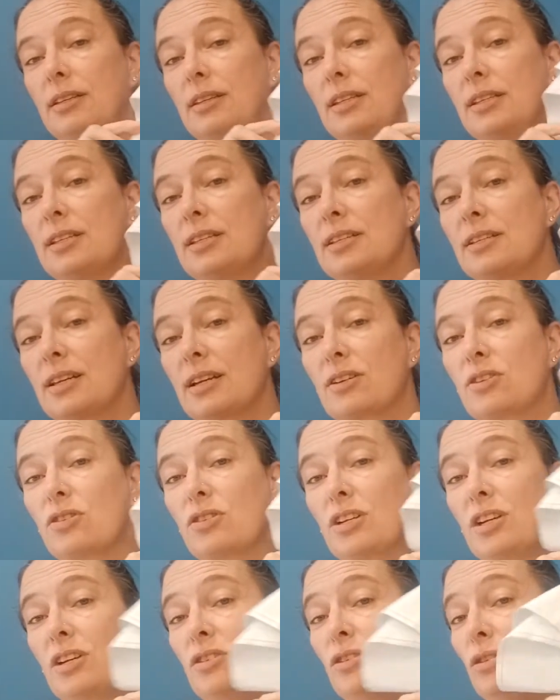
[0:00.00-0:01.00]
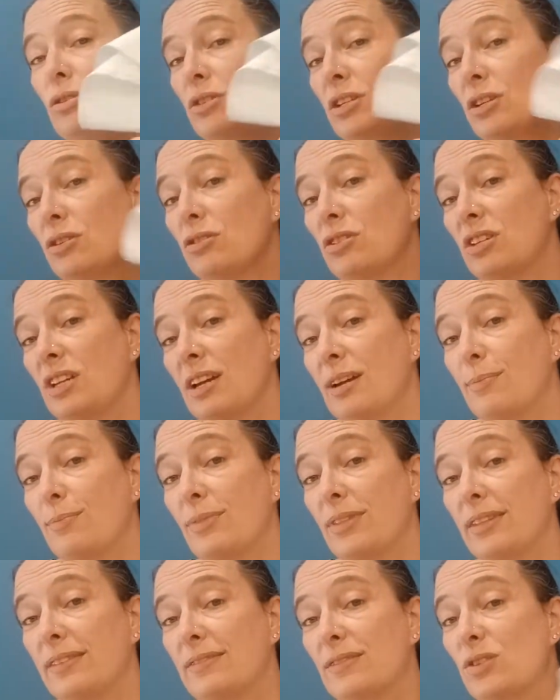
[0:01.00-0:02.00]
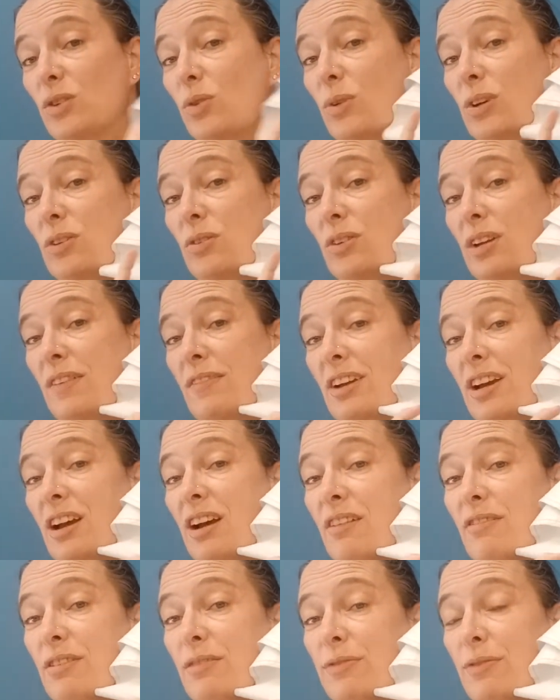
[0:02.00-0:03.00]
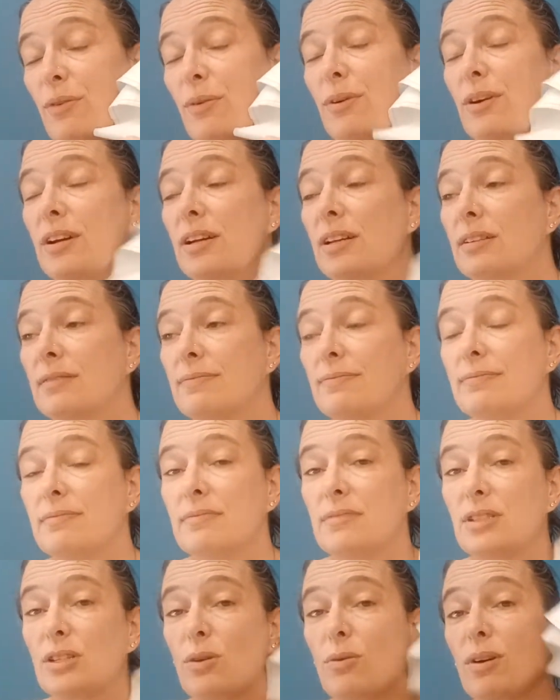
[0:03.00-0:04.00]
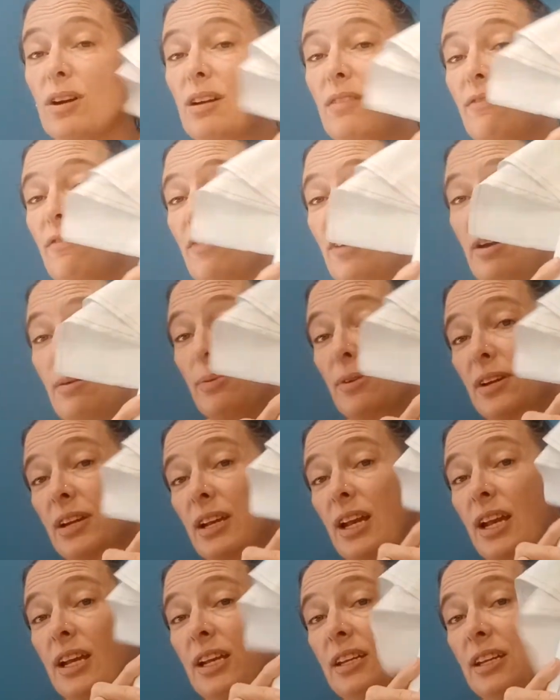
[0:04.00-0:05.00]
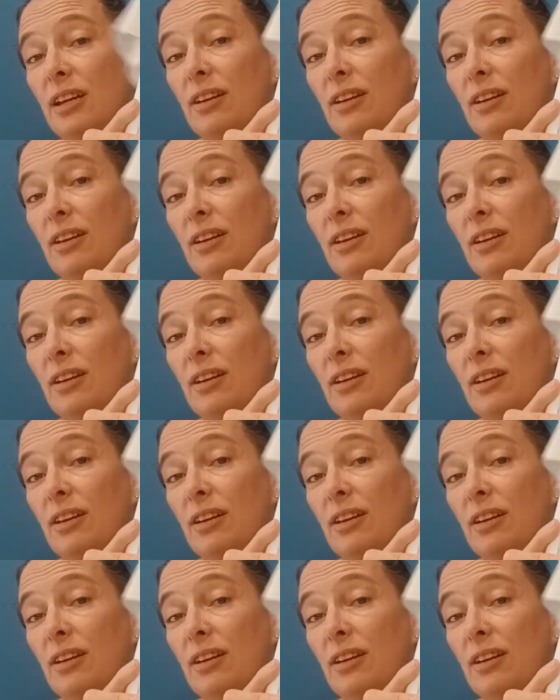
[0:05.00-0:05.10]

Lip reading: this is actually a new Q-snap, so I don't have a cover for it. So I got fabric hanging